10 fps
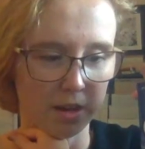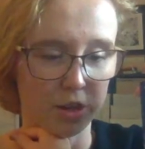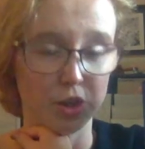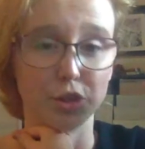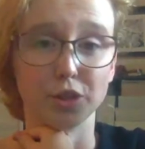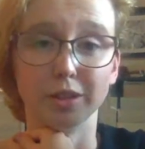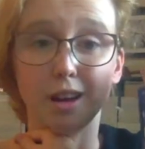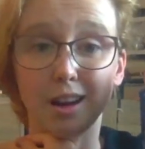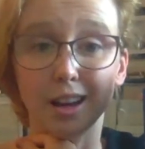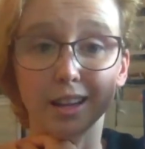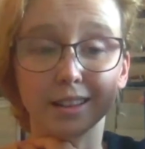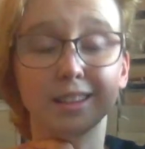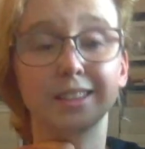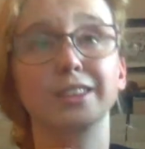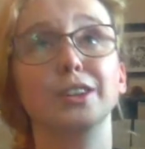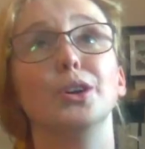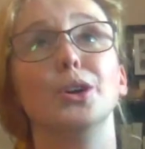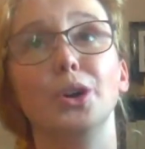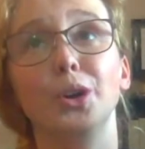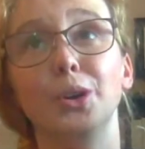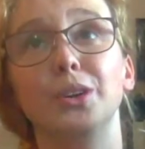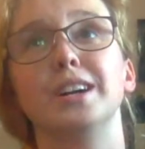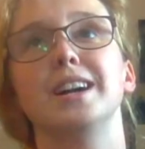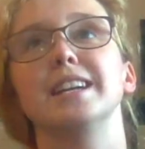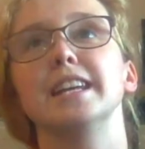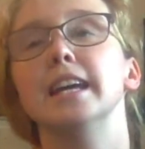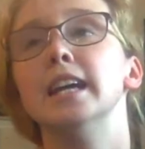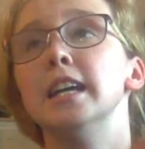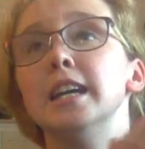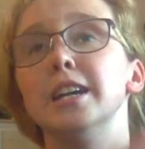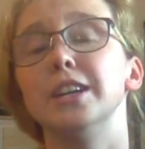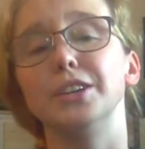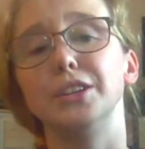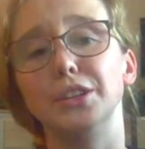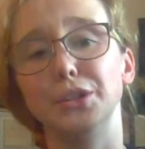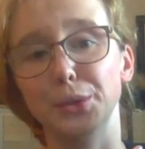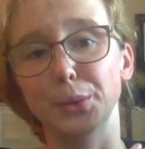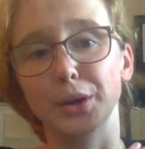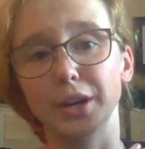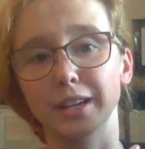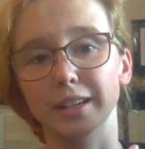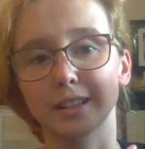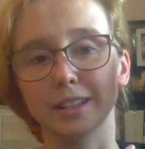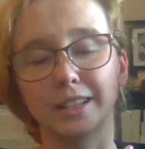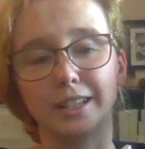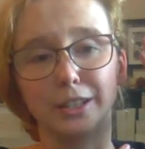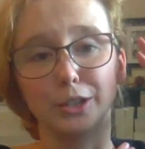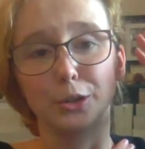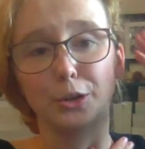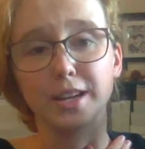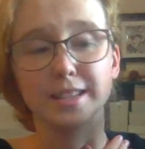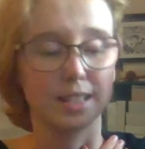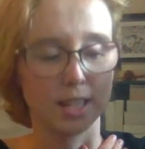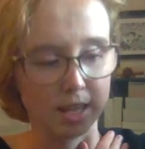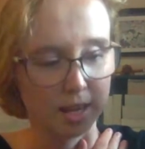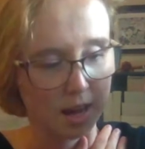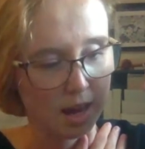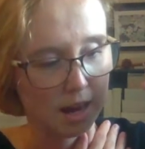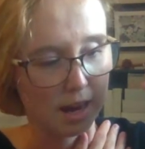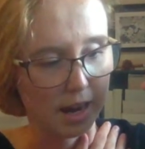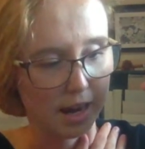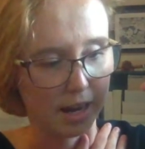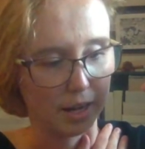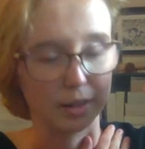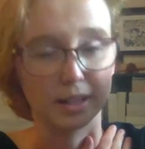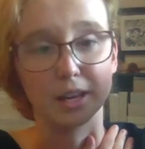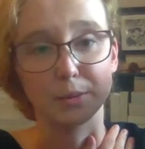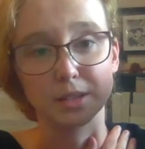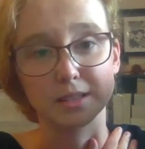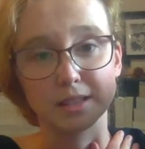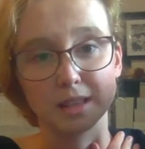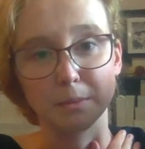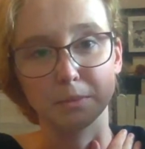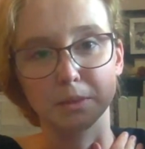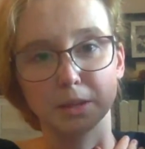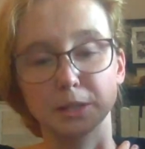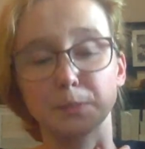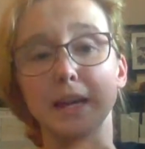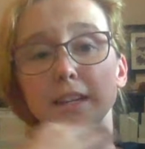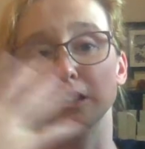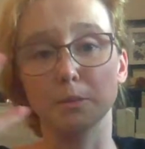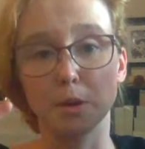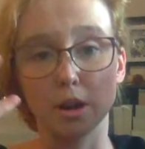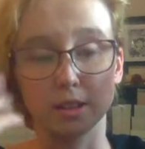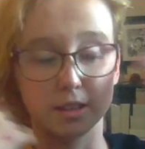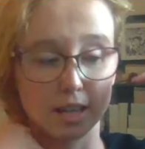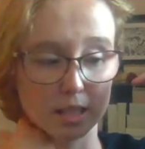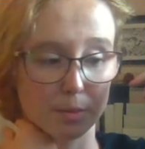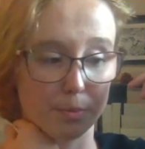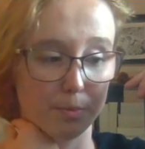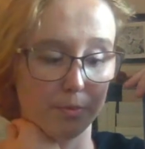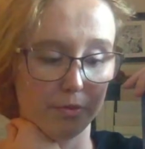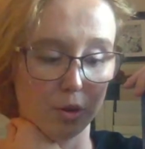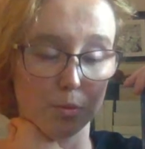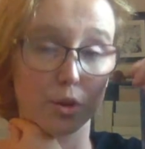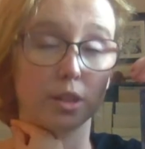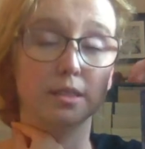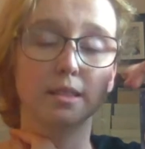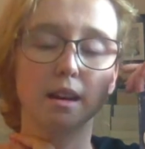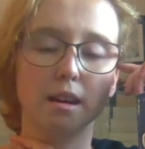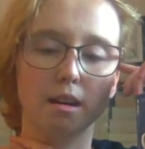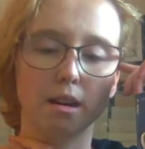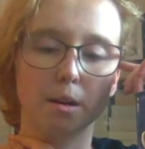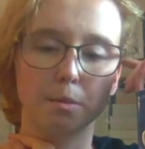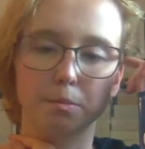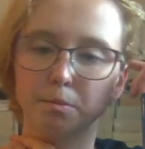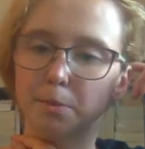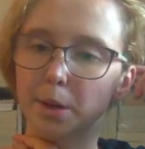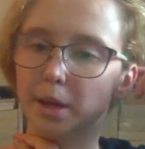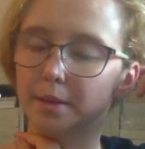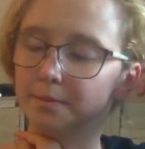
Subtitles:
Shallan, oh, honey, you are a little crazy. And again, we see that expanded upon in the next few books. But